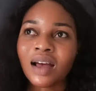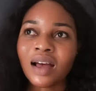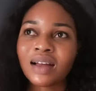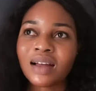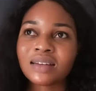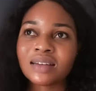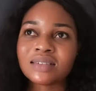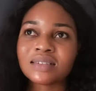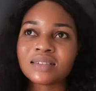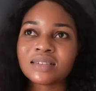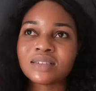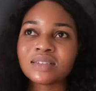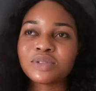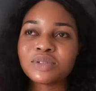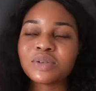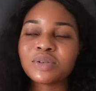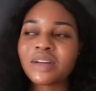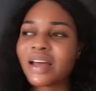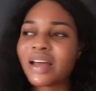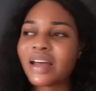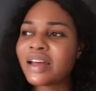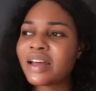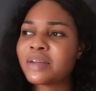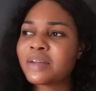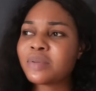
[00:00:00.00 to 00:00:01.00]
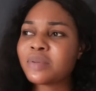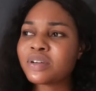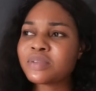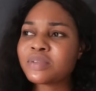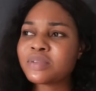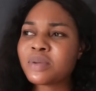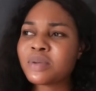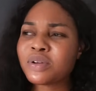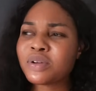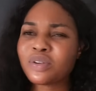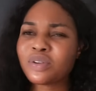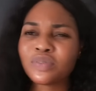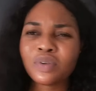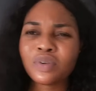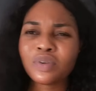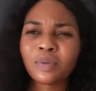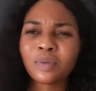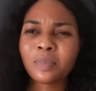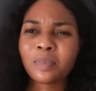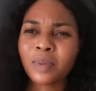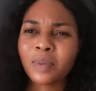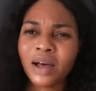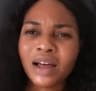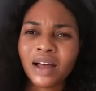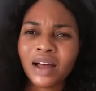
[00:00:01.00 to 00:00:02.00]
And don't let anybody make you
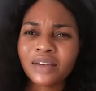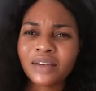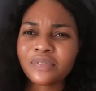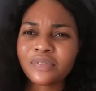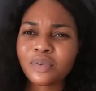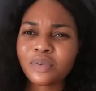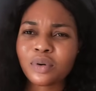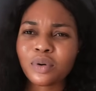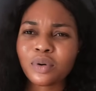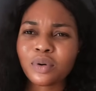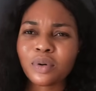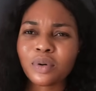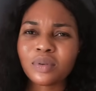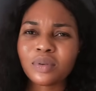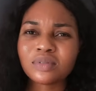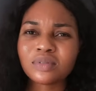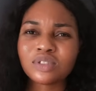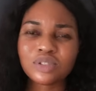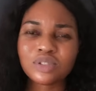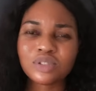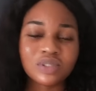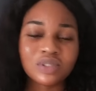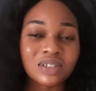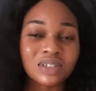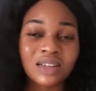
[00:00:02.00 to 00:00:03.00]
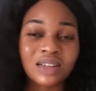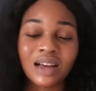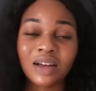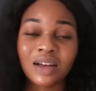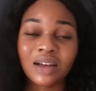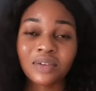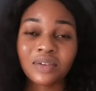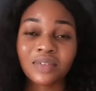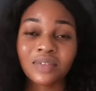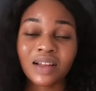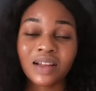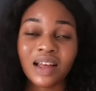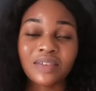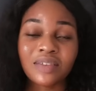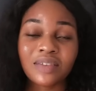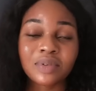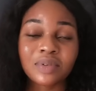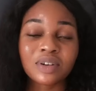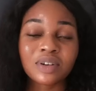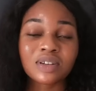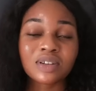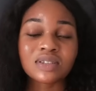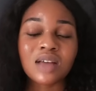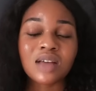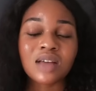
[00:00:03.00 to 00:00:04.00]
feel bad for choosing that kind of life,
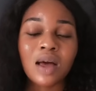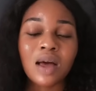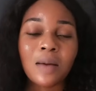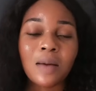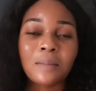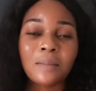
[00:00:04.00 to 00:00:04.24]
because